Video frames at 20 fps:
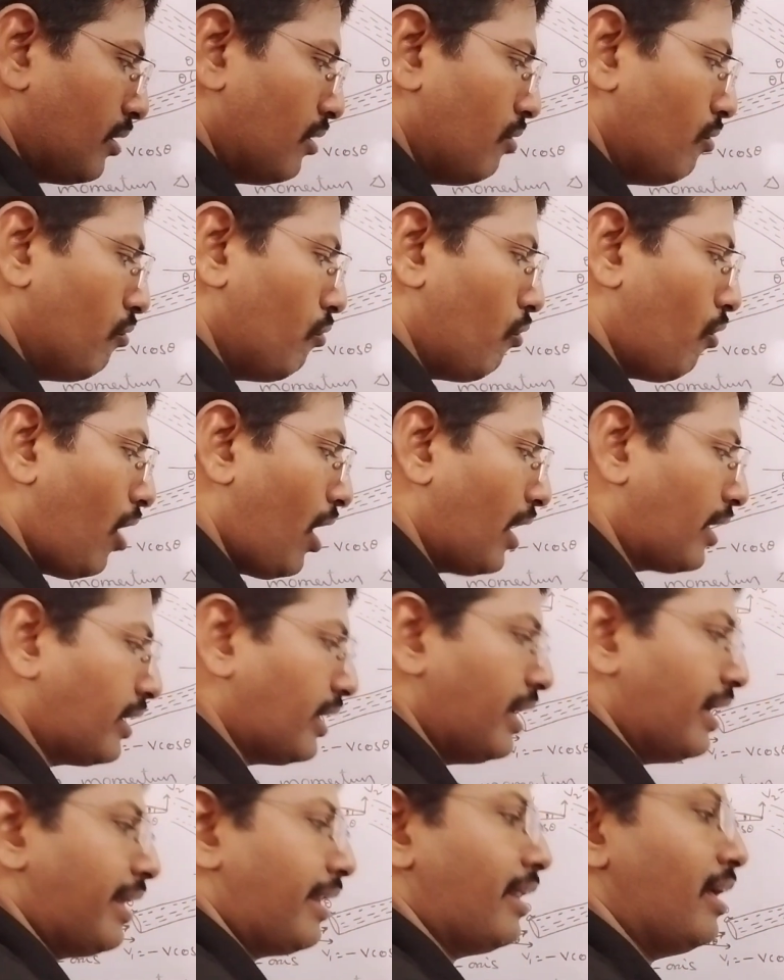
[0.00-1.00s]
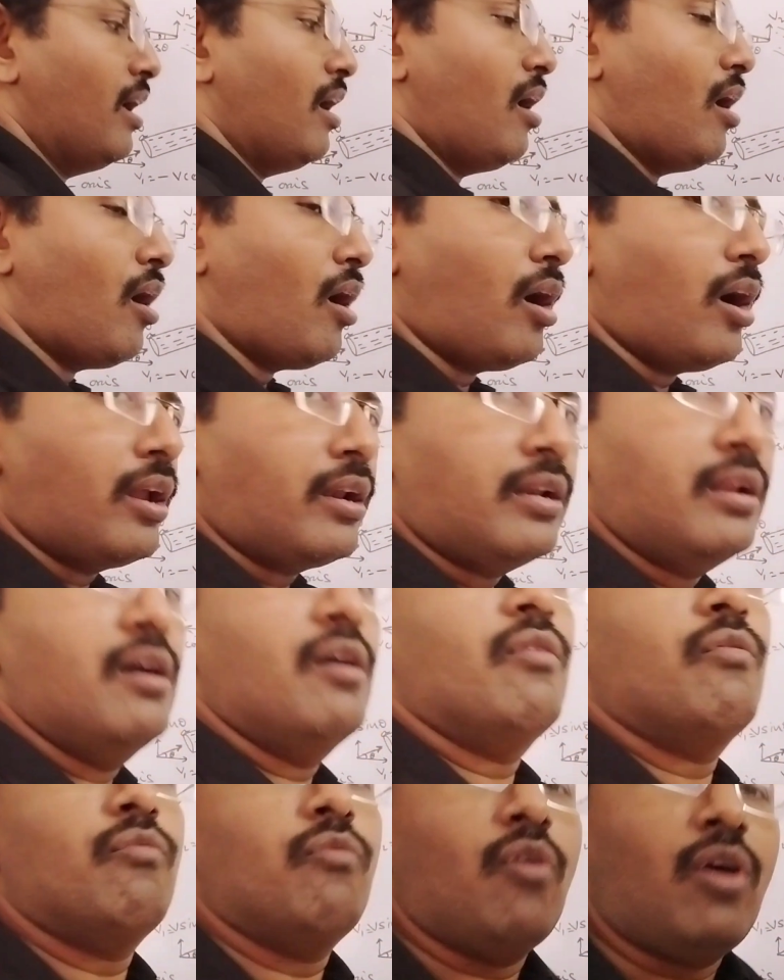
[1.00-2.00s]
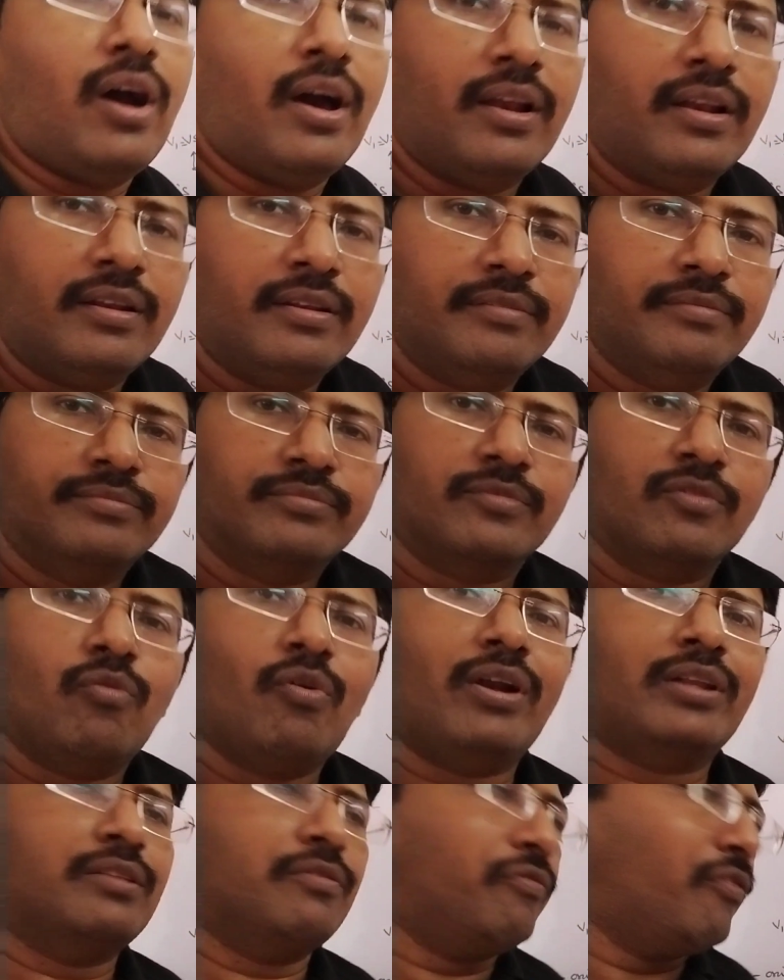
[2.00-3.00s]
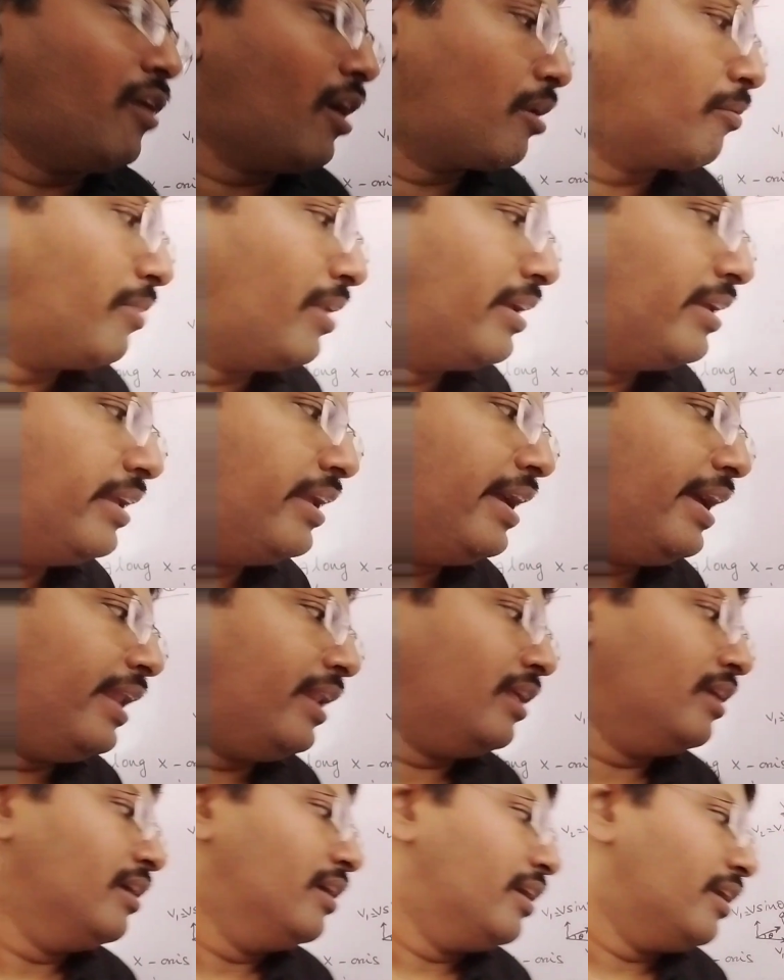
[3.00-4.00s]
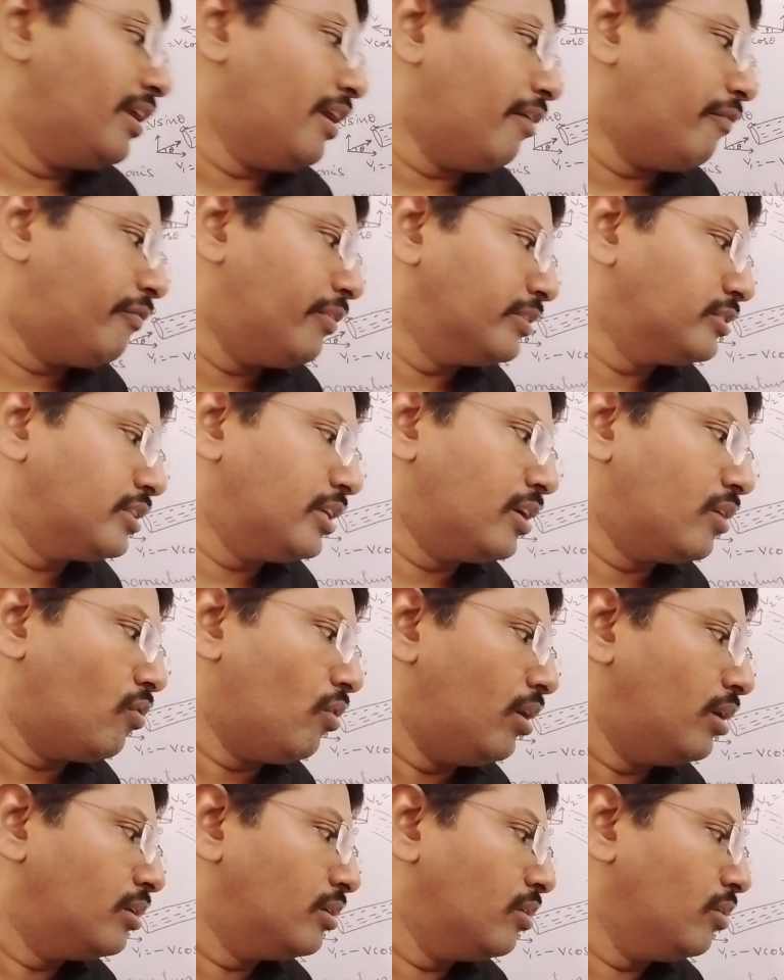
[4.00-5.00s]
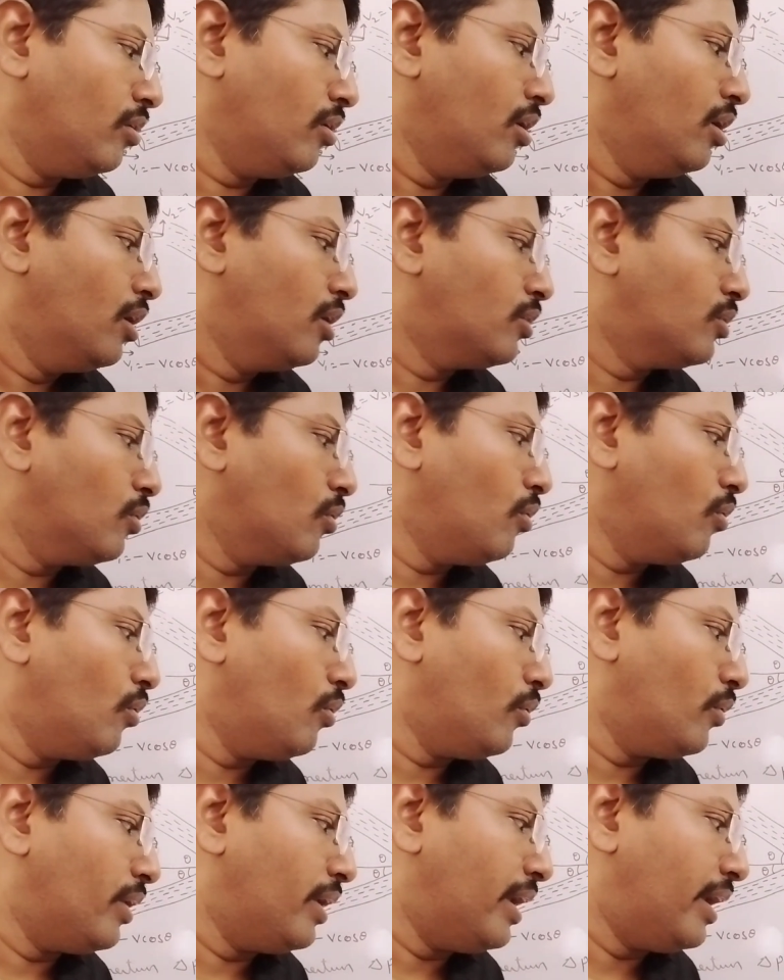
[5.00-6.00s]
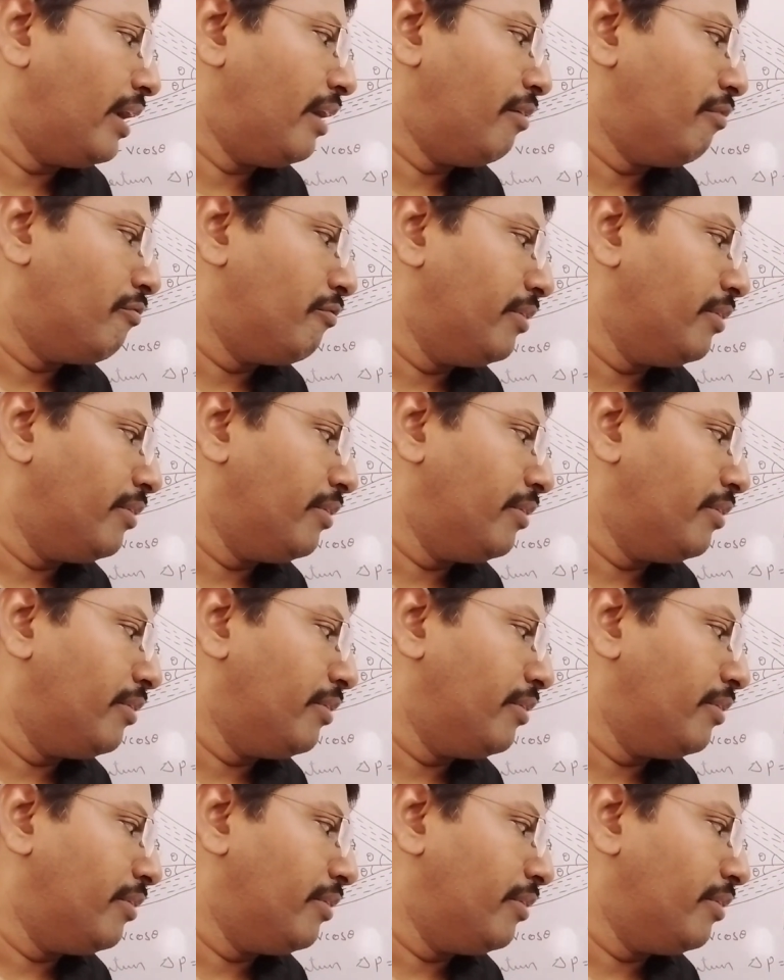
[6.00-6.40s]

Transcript: What is the formula here? F is equal to 2a v square rho cos theta.